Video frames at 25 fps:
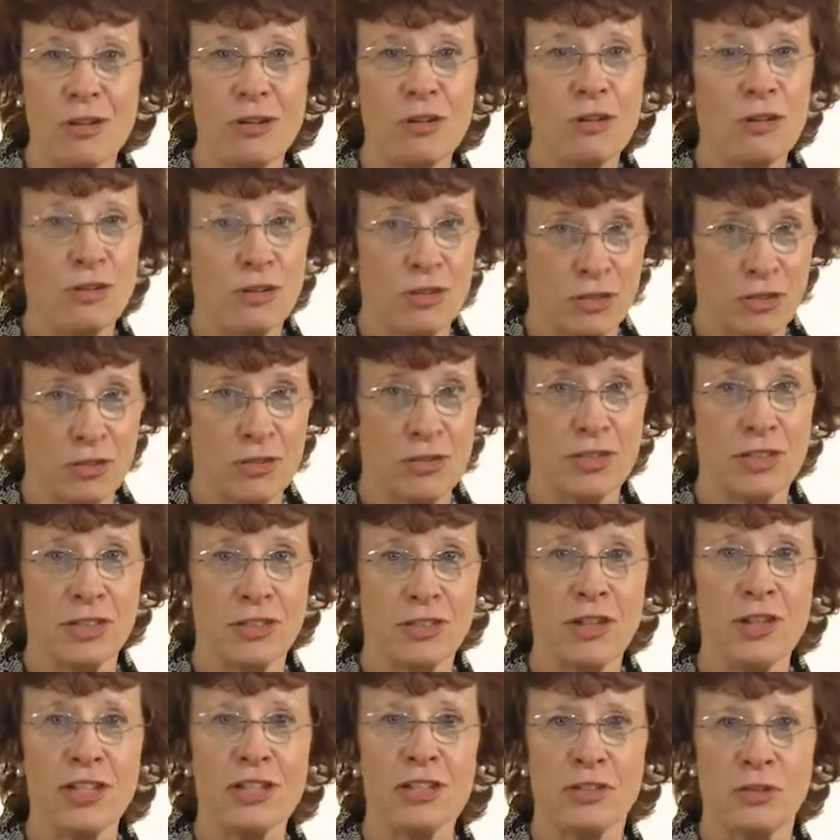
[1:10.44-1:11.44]
or could
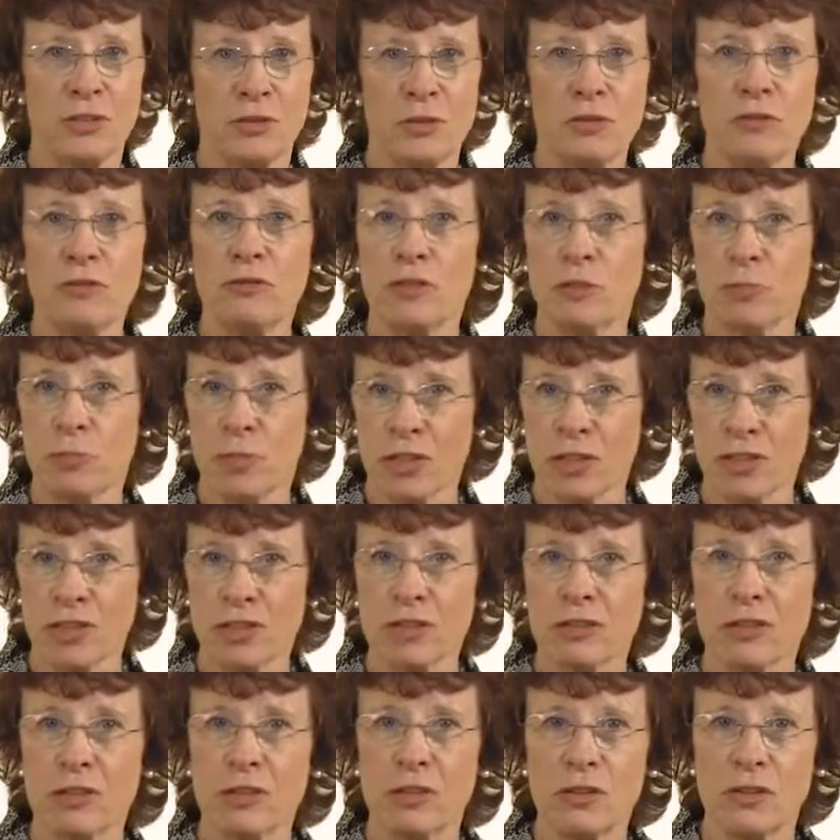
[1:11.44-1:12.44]
not do for
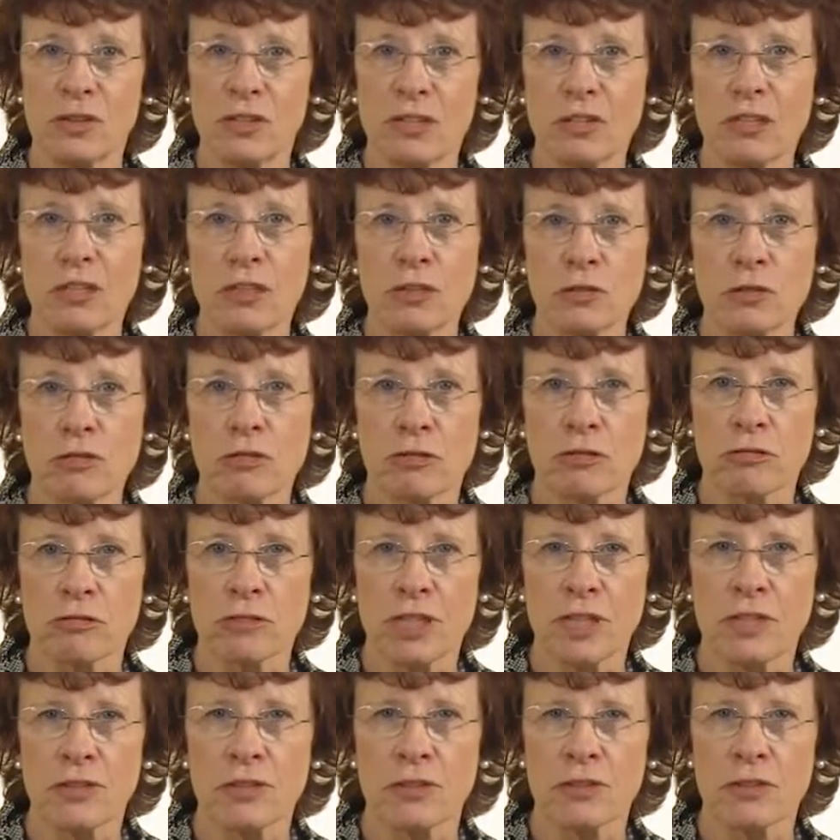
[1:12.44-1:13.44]
political or cultural
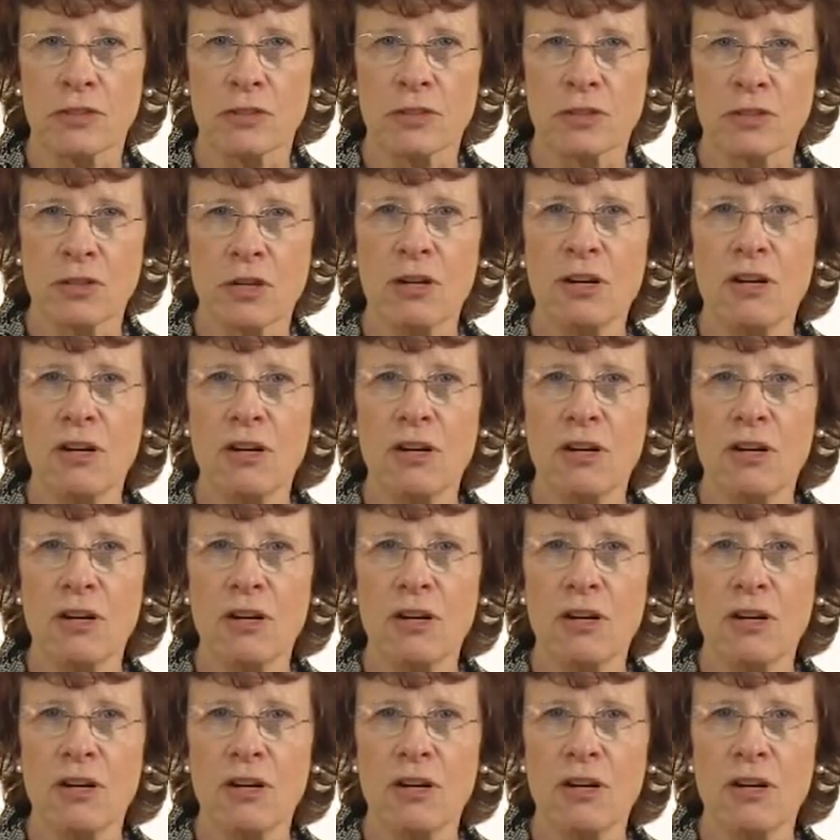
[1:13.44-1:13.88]
reasons,